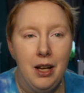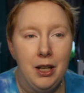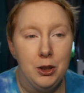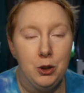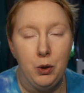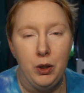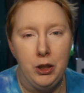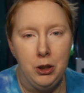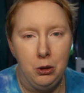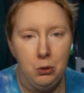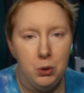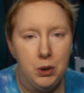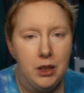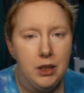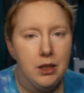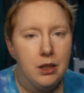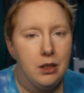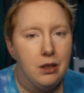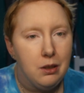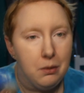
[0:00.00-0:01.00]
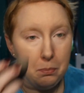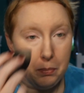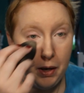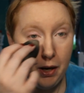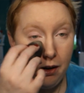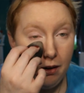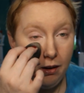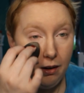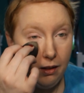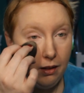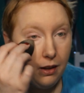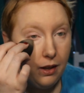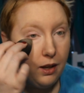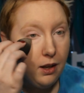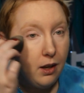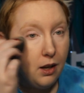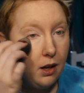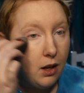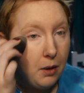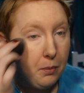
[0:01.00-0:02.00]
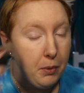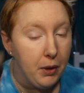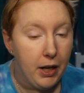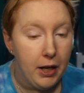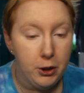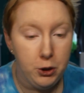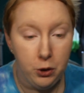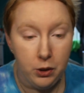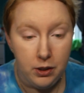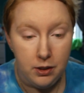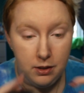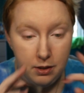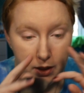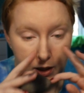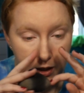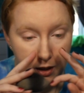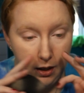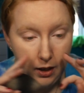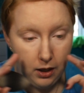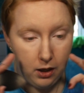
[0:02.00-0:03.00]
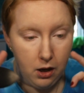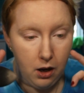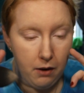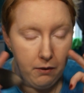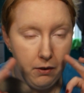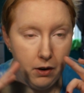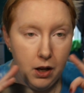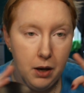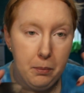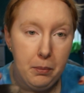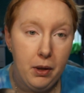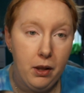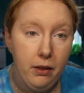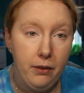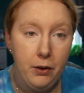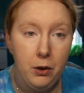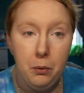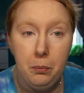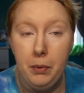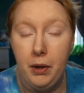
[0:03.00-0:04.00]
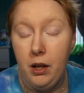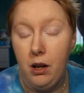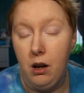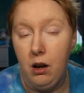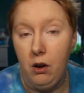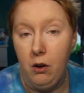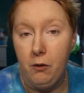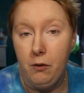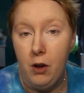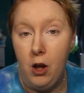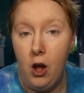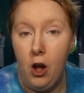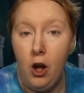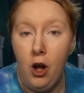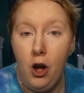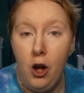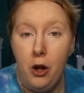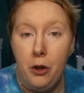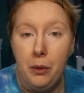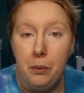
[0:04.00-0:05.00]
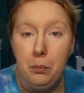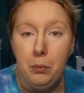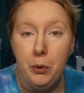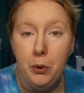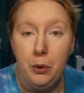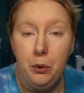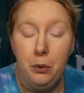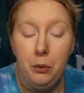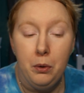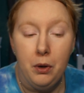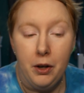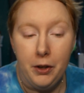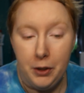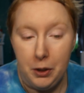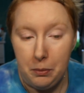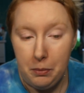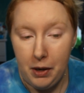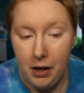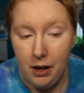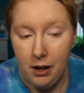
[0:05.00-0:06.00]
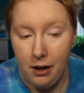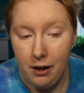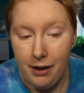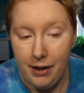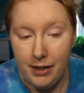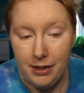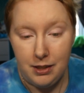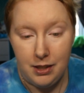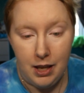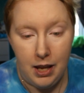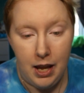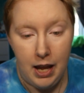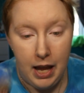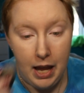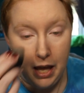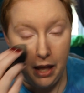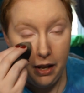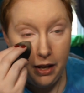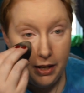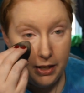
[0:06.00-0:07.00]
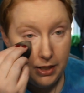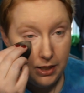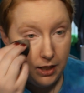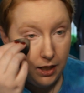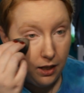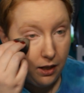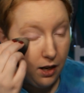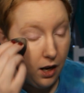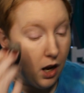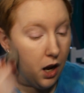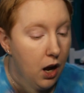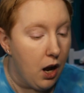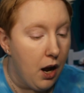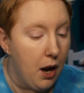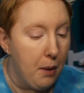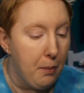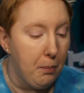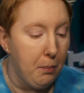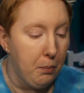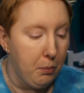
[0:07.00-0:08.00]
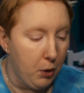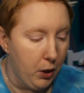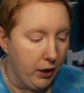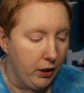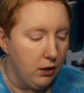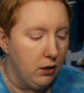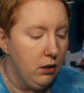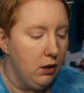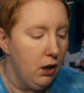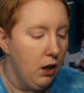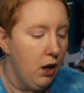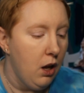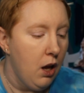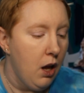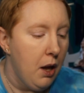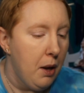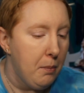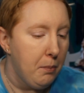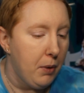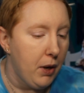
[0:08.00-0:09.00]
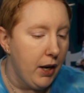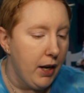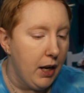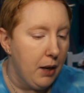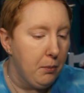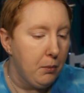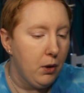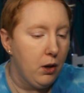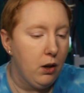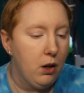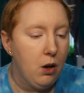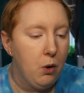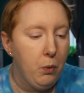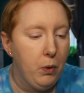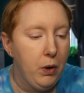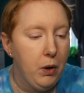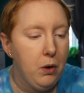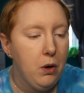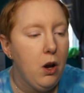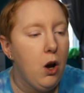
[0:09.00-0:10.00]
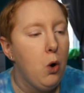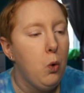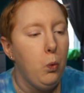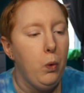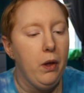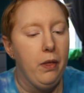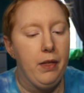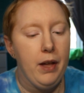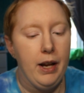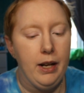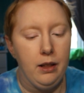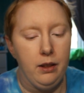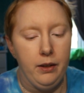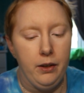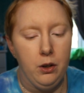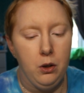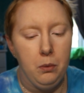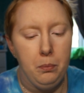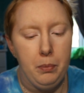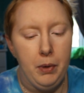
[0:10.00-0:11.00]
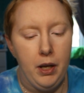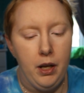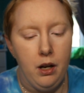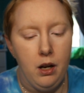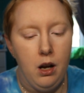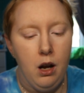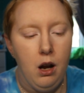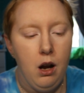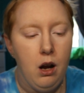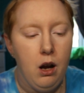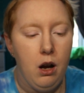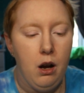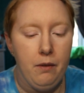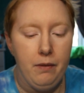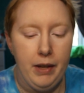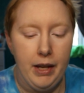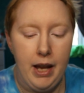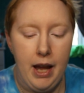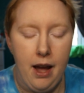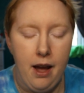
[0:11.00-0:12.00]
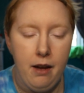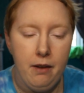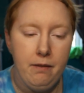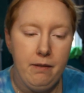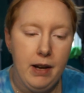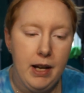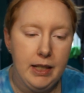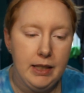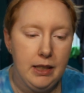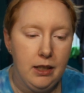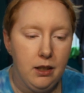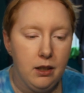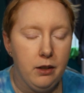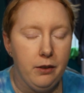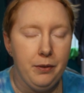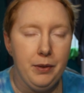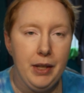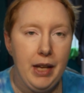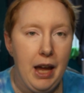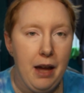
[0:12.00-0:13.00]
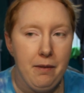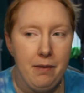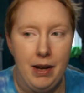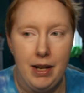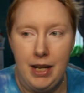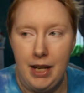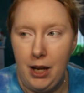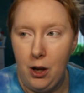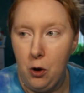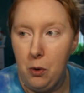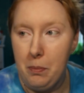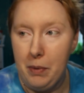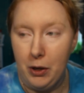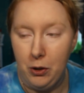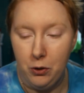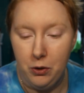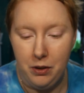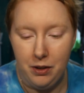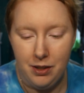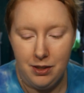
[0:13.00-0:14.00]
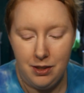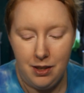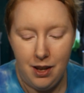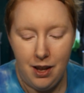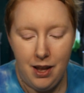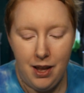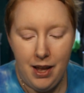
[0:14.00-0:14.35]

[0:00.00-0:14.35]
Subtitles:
So I use it sparingly, but as you can see, it covered up a little bit of the blue under my eyes, and it did brighten. But I am going to go in with a little bit of the oh my goodness,